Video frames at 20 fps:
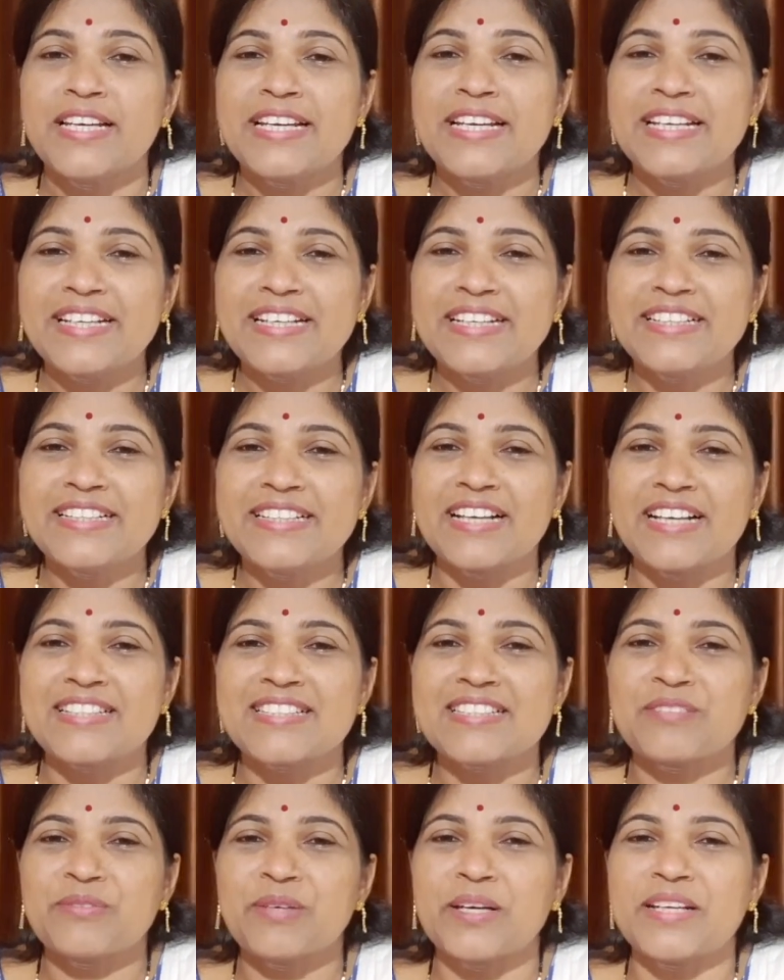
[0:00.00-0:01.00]
India?
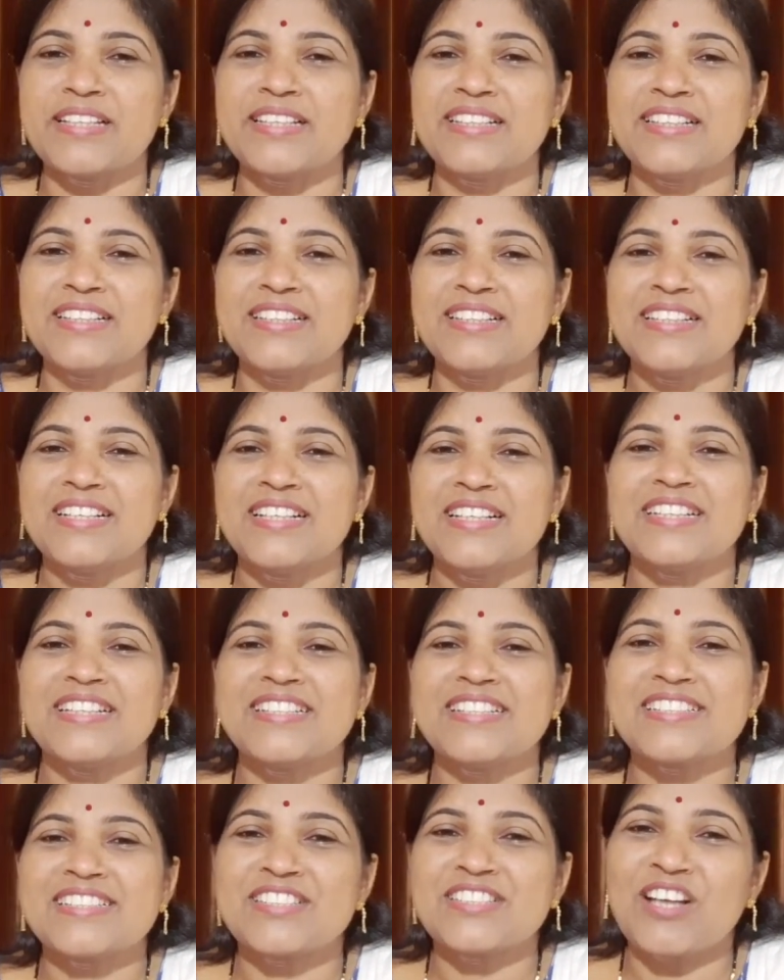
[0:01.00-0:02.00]
Sivani, it
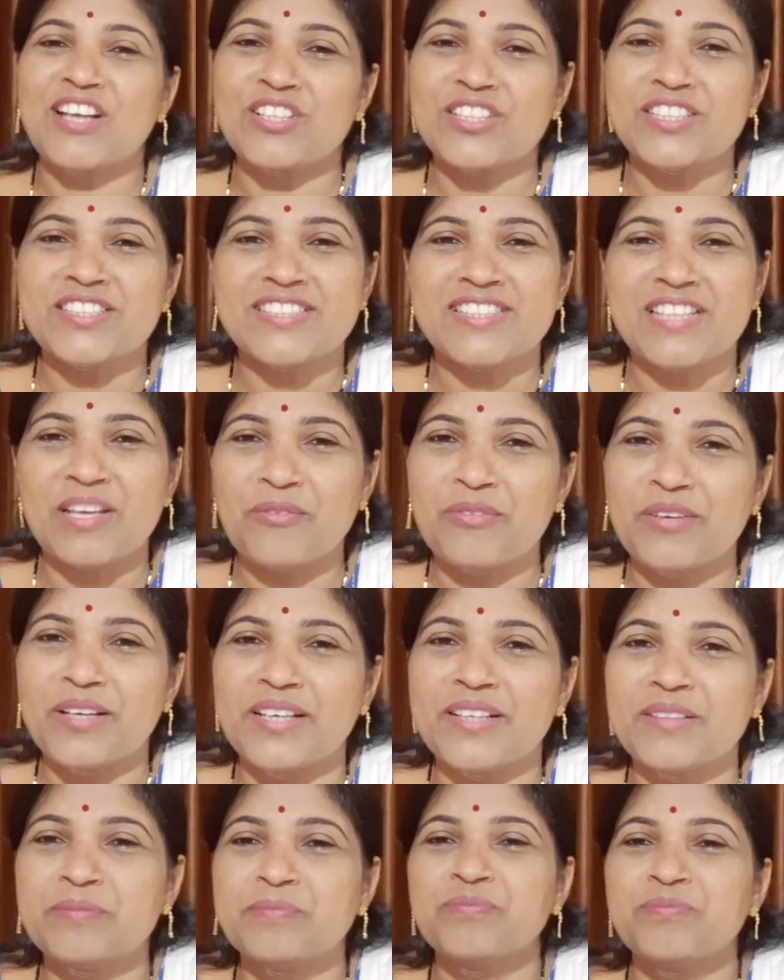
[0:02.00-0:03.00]
is not
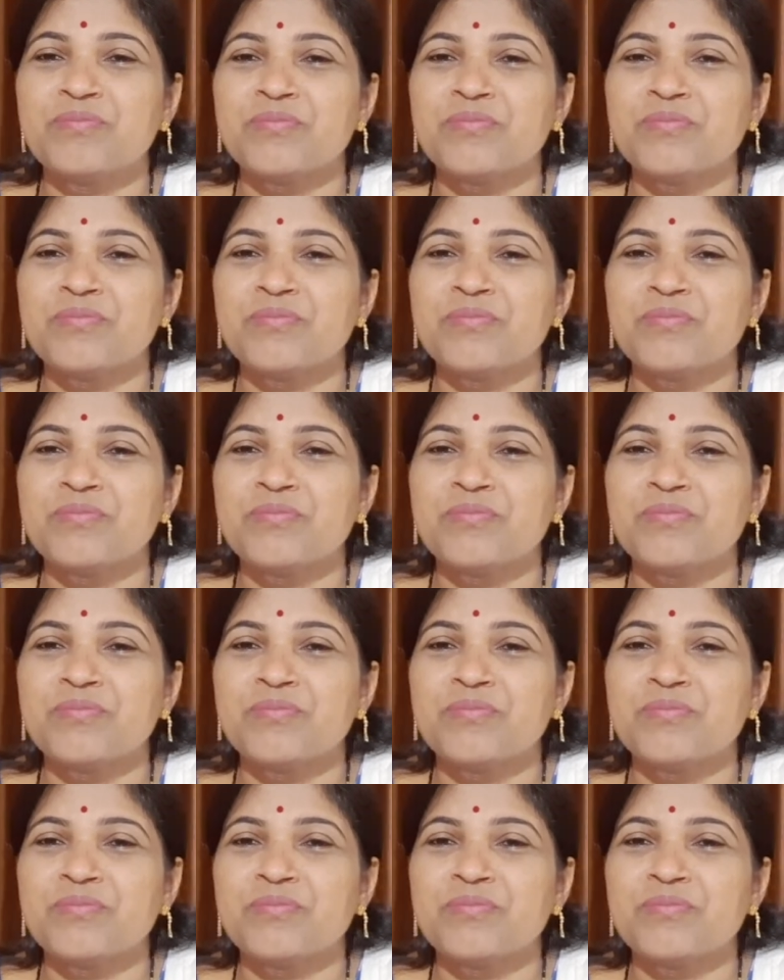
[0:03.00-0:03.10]
7.